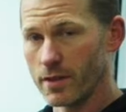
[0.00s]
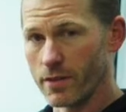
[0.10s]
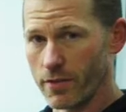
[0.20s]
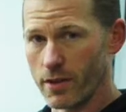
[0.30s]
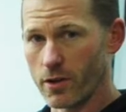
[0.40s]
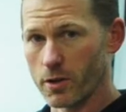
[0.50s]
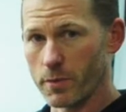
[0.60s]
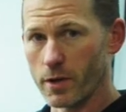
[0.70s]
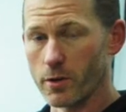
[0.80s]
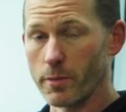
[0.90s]
than the El
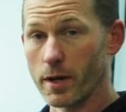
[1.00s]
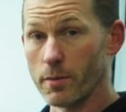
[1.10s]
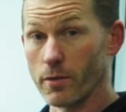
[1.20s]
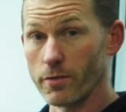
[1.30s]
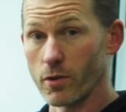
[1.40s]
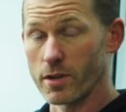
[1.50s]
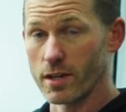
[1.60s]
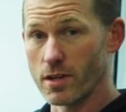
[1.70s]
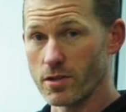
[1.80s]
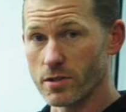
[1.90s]
Camino by about
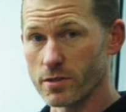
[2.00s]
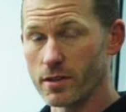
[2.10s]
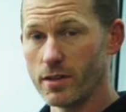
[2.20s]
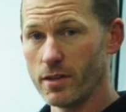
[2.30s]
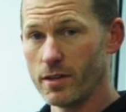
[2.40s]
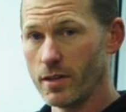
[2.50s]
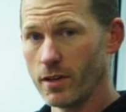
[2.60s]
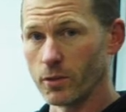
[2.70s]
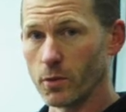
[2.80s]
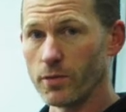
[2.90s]
14 inches.
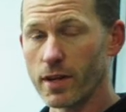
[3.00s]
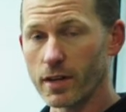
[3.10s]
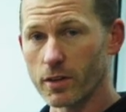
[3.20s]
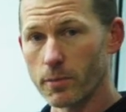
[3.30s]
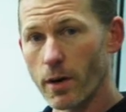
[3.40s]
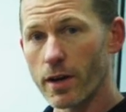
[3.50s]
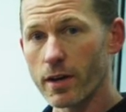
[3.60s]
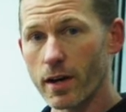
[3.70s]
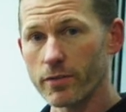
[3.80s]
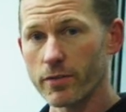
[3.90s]
So we've taken the body
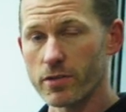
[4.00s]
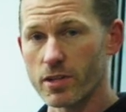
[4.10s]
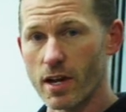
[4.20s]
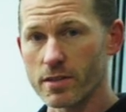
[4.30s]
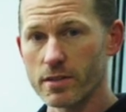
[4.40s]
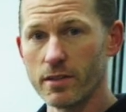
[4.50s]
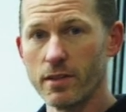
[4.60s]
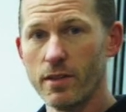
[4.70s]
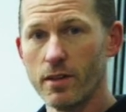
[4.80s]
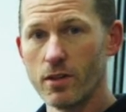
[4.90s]
off of the chassis,
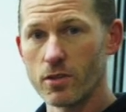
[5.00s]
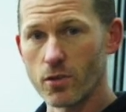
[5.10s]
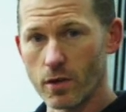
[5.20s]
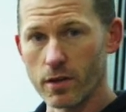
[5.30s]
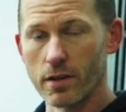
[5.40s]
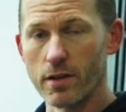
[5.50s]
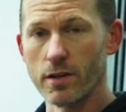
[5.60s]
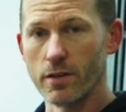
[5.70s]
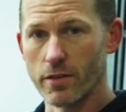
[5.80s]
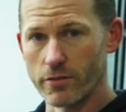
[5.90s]
shortened
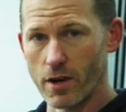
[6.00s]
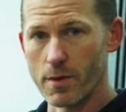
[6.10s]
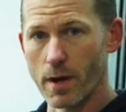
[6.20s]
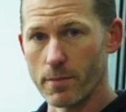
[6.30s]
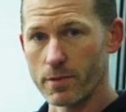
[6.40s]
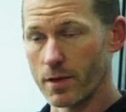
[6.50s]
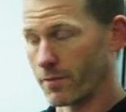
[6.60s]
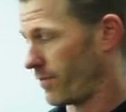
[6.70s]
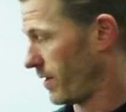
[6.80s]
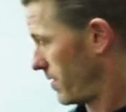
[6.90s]
the frame up to
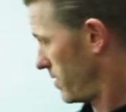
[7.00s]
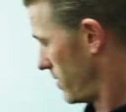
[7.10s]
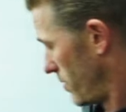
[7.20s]
fit the